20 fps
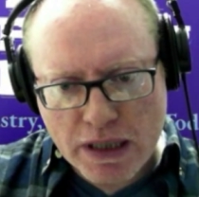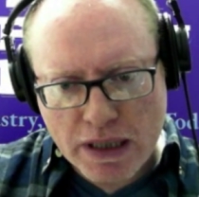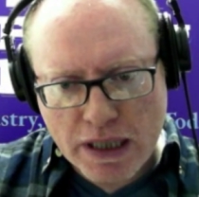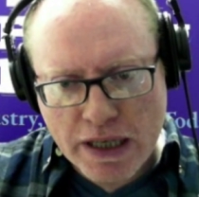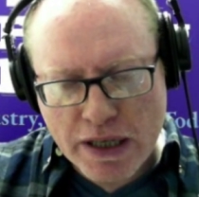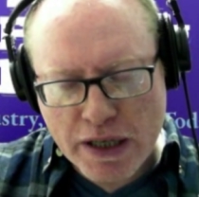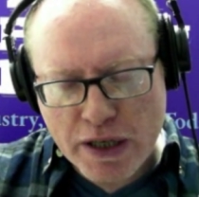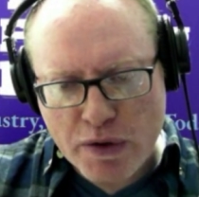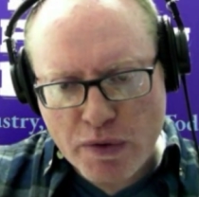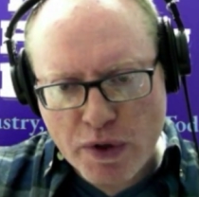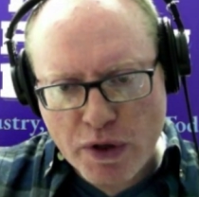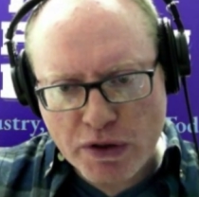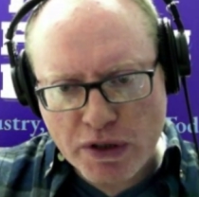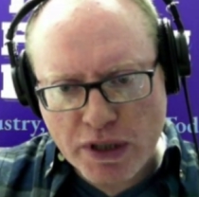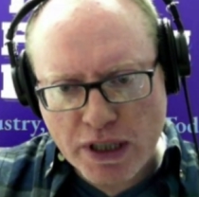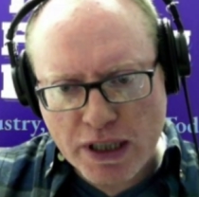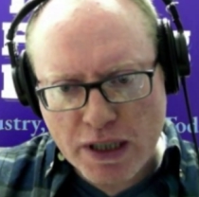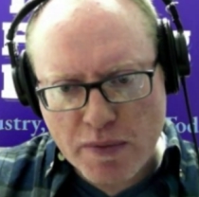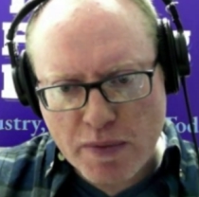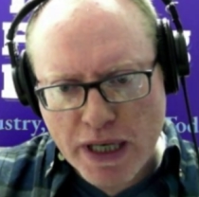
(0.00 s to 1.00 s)
area around
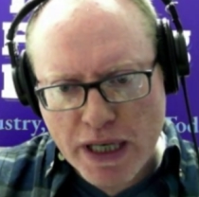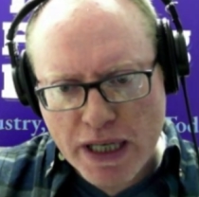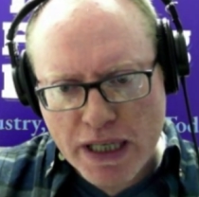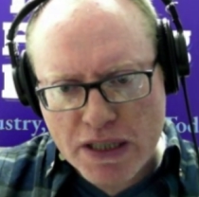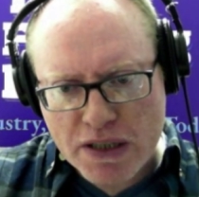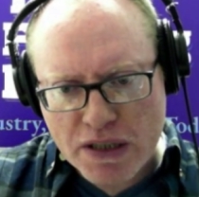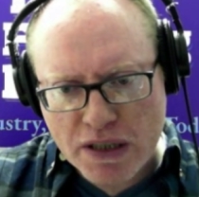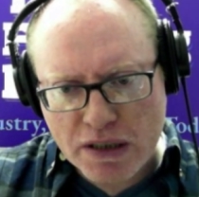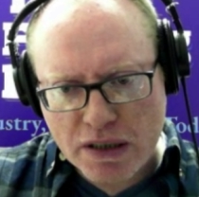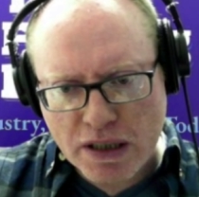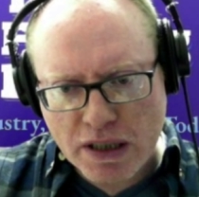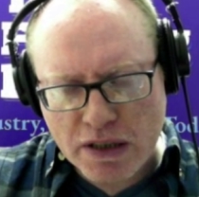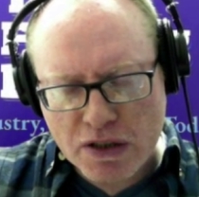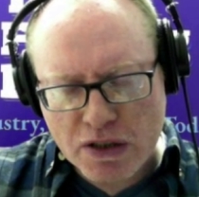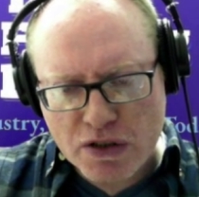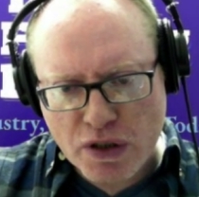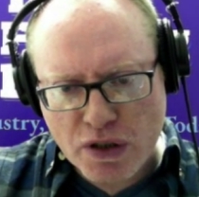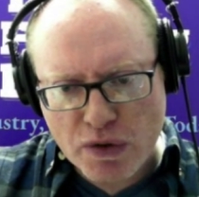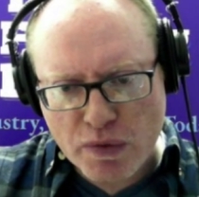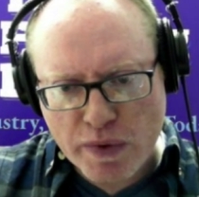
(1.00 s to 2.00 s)
Killybegs and the
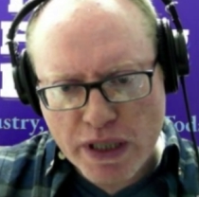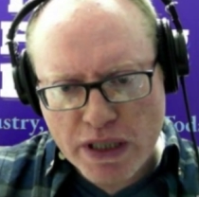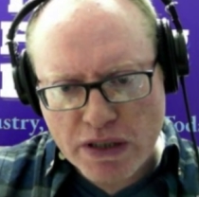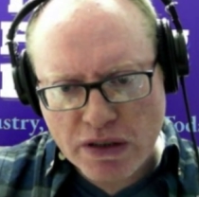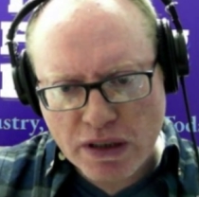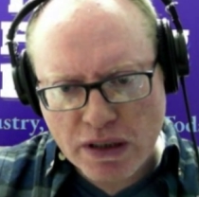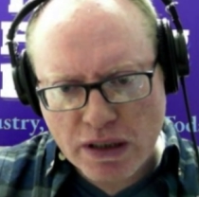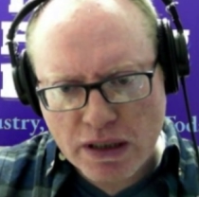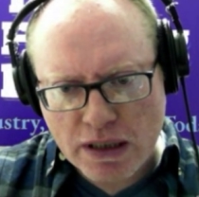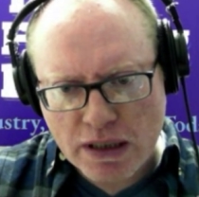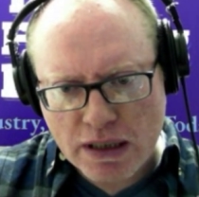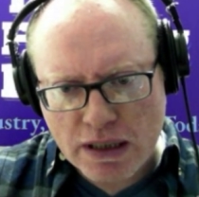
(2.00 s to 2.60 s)
southwest.